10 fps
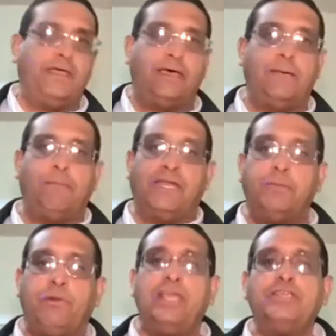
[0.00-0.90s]
the
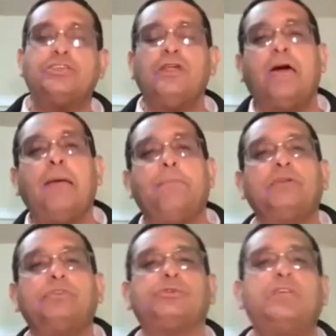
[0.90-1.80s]
manipulation
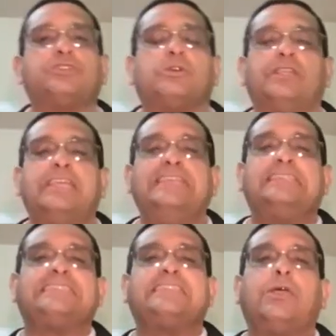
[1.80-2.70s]
and persuasion.
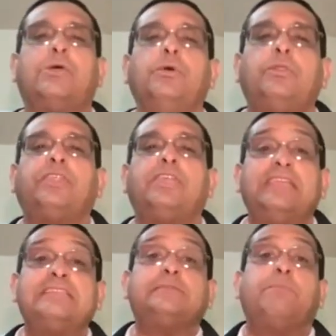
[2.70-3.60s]
It's the good
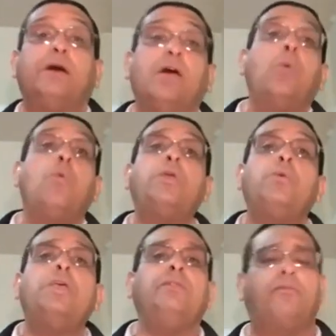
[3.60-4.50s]
thing, is a
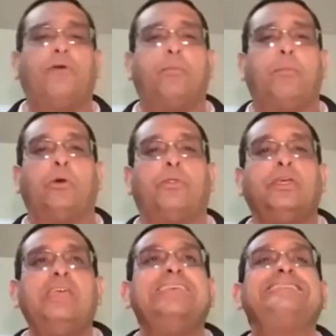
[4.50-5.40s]
win-win for
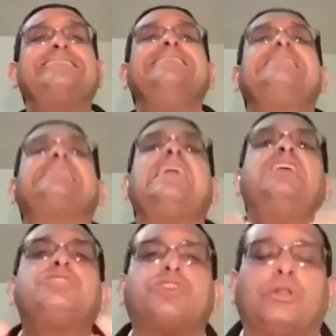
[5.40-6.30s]
both. It's the
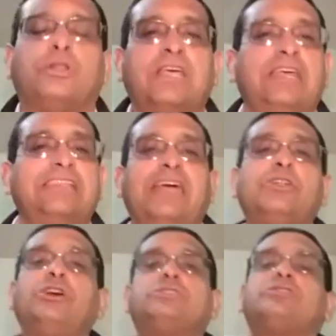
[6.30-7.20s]
intention. They
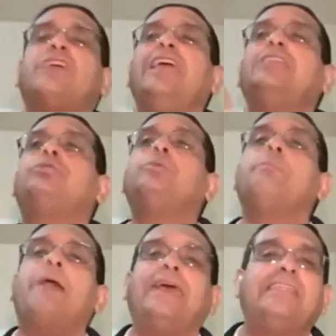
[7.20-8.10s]
are not trying
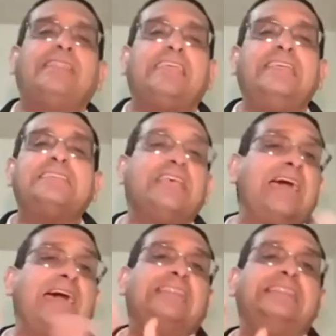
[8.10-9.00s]
to buy things
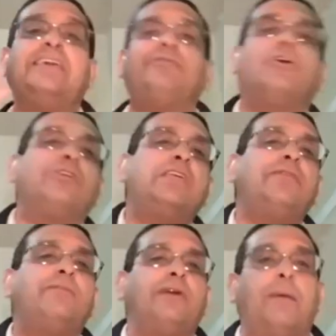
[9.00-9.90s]
and then
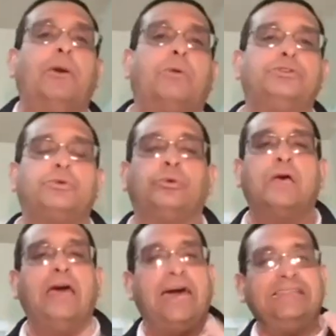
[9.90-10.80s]
forget about you.
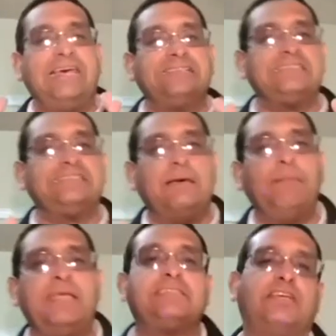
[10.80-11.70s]
And that's
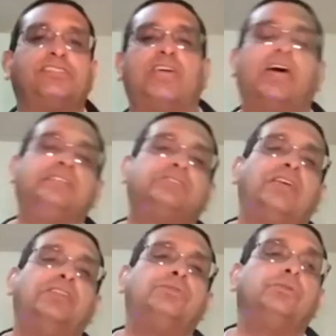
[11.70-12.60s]
the message I
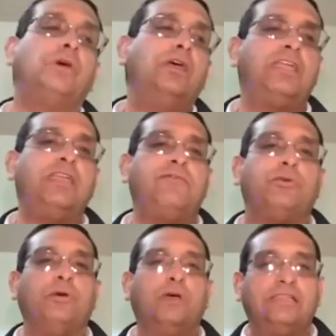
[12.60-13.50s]
try to give
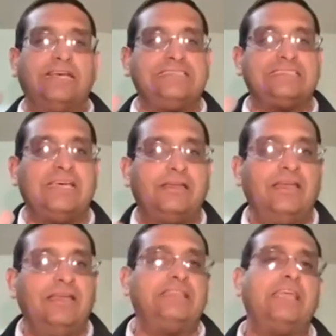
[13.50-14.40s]
you. That's
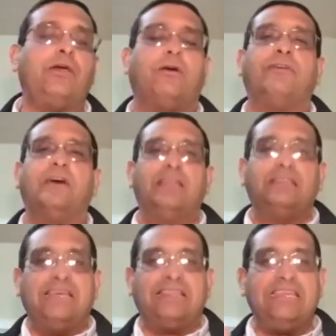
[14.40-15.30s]
the takeoff.
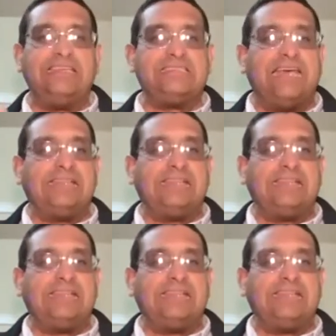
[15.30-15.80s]
The thing is